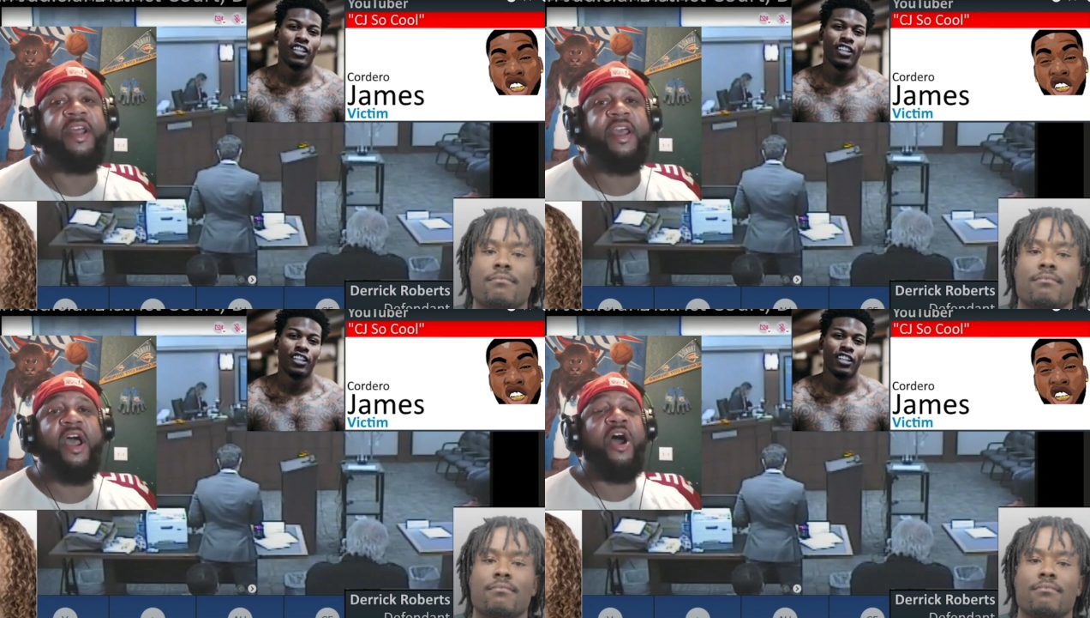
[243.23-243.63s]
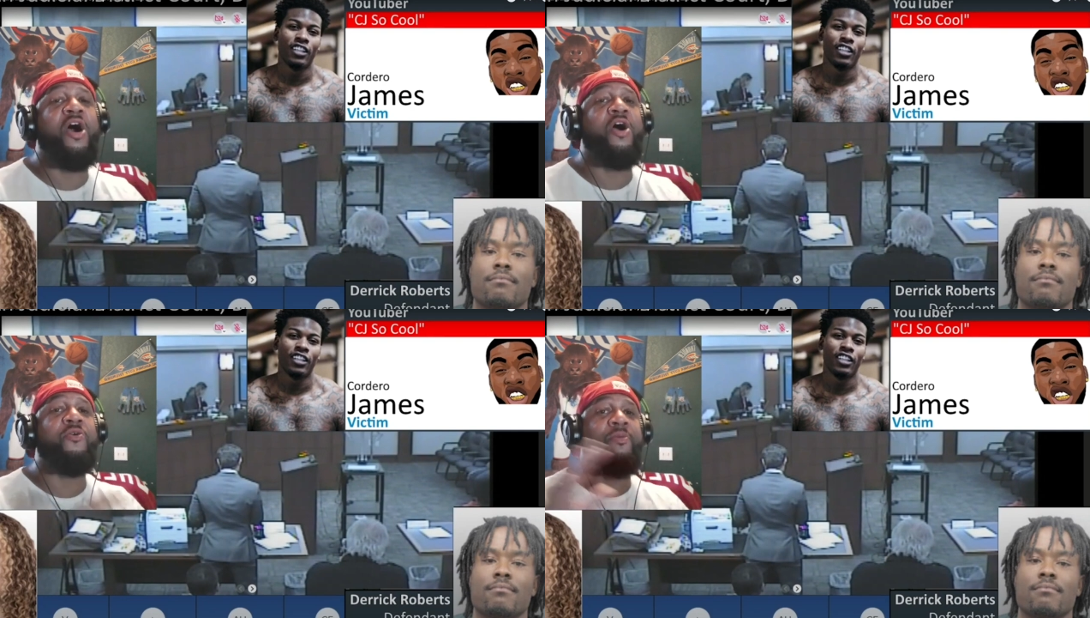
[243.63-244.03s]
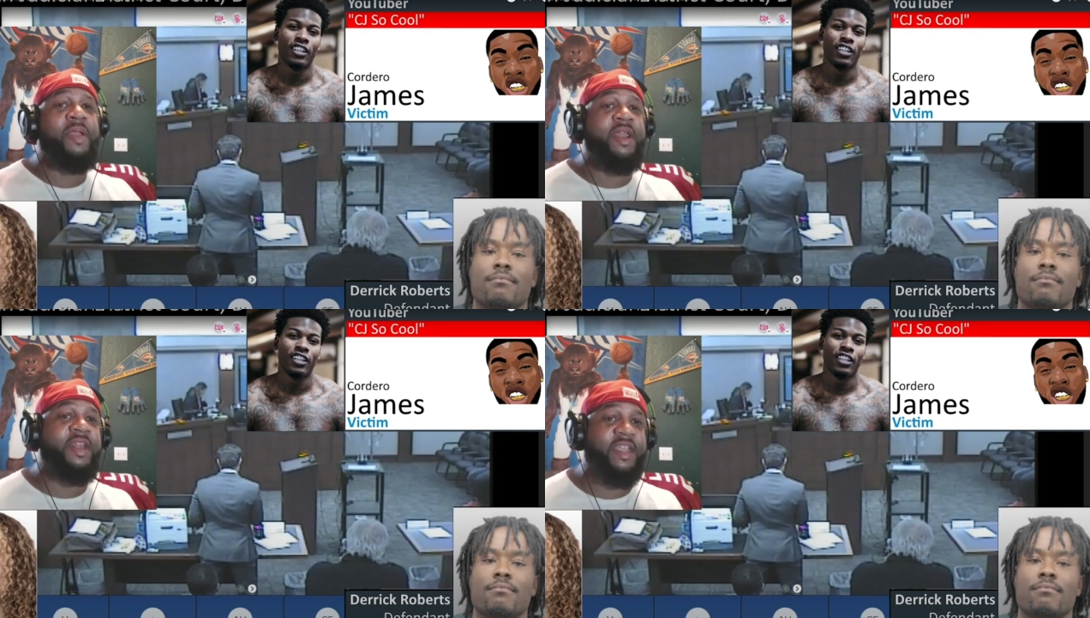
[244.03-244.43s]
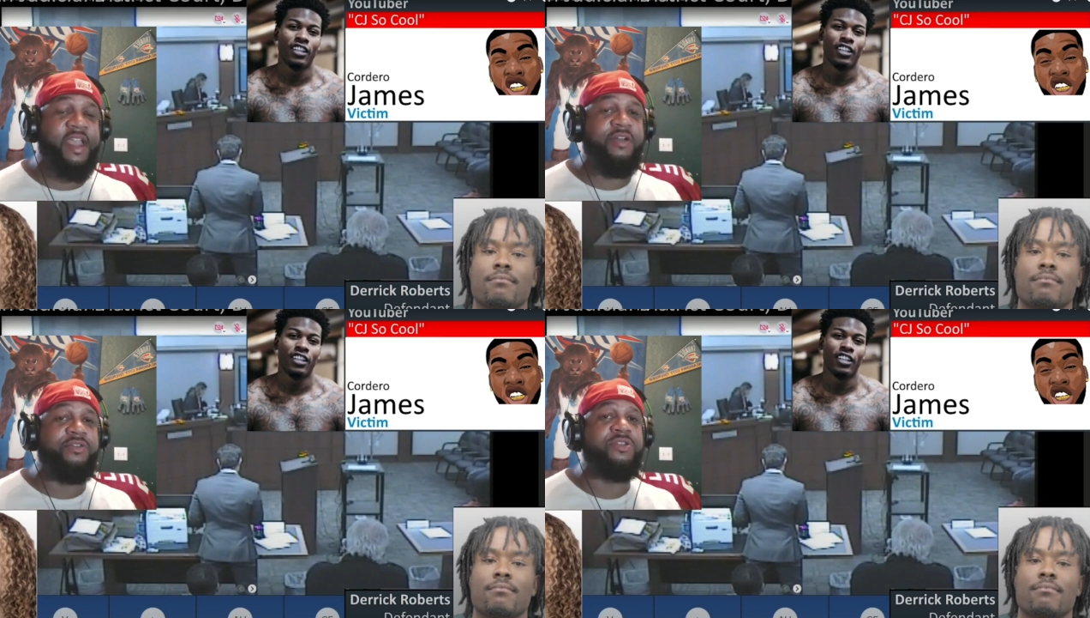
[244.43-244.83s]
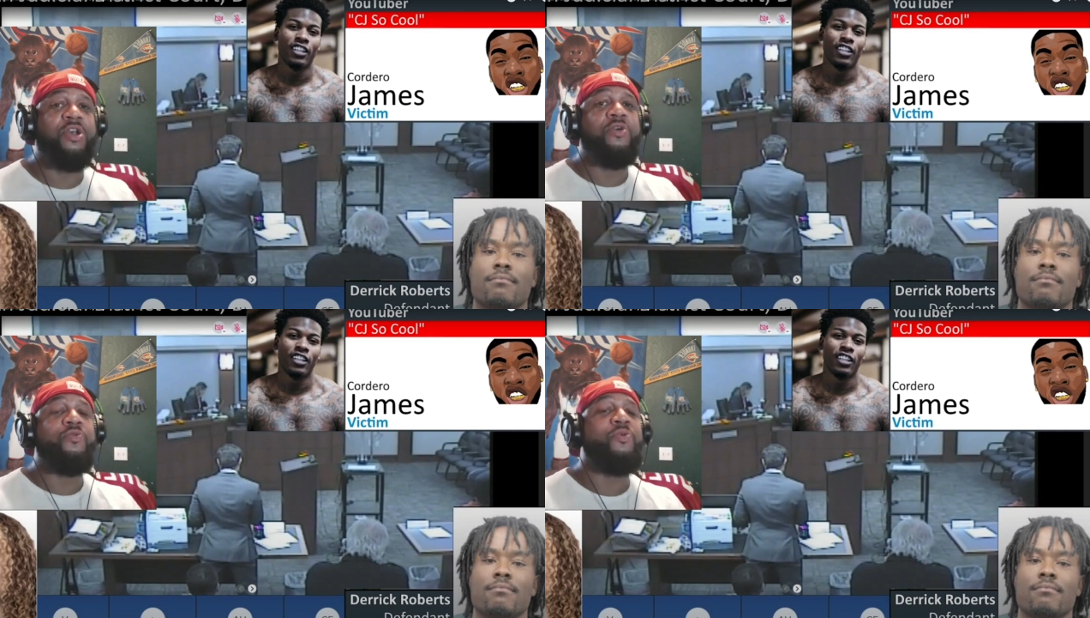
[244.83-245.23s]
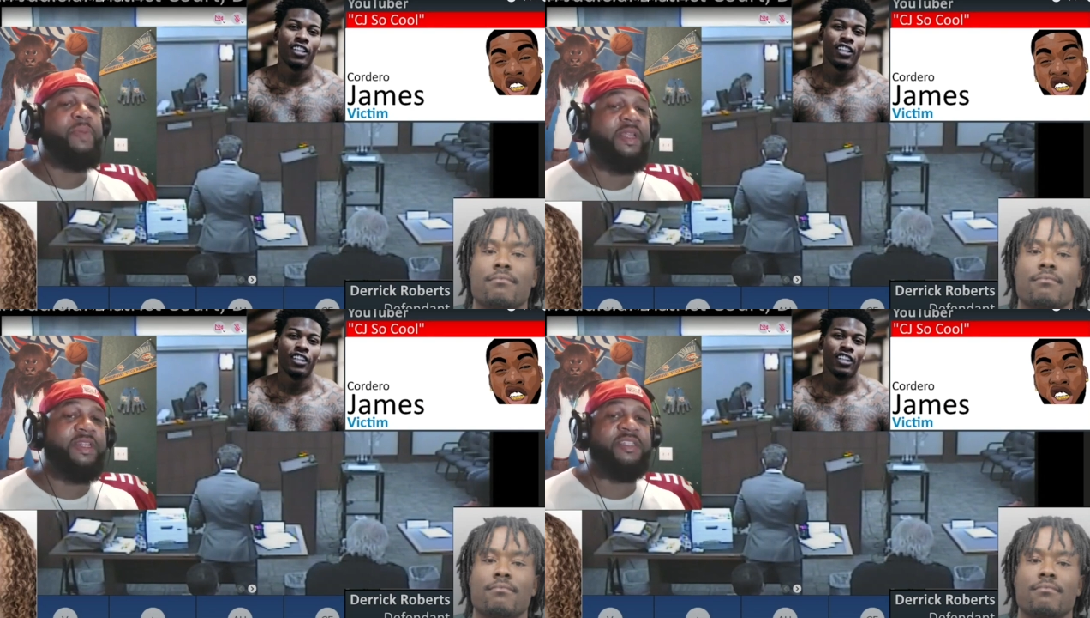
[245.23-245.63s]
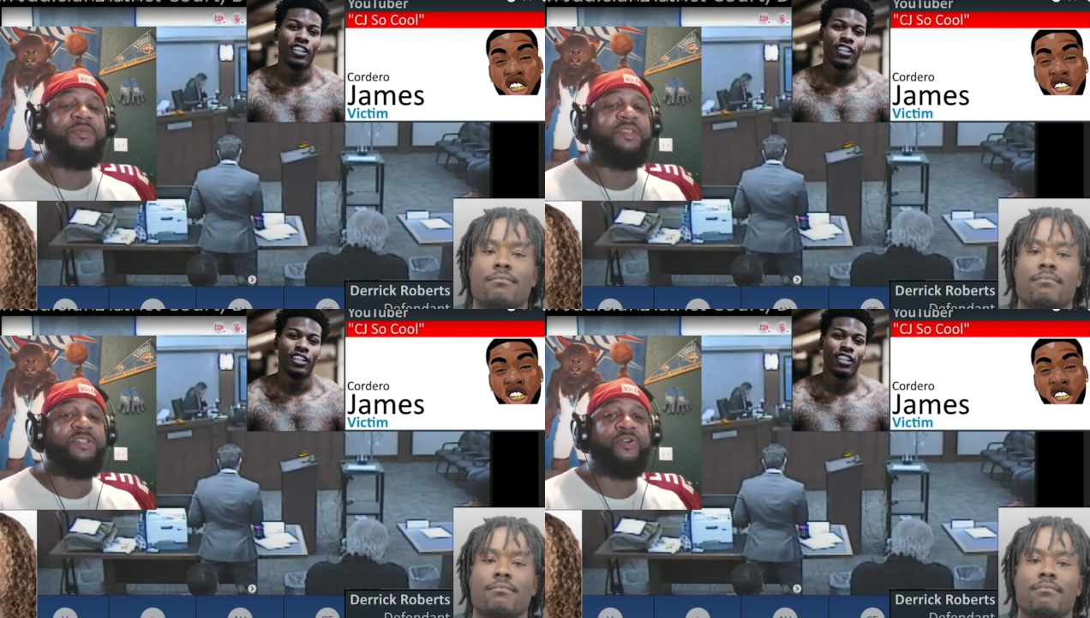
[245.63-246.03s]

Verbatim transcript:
Speaker 1: that? All remaining counts will be dismissed.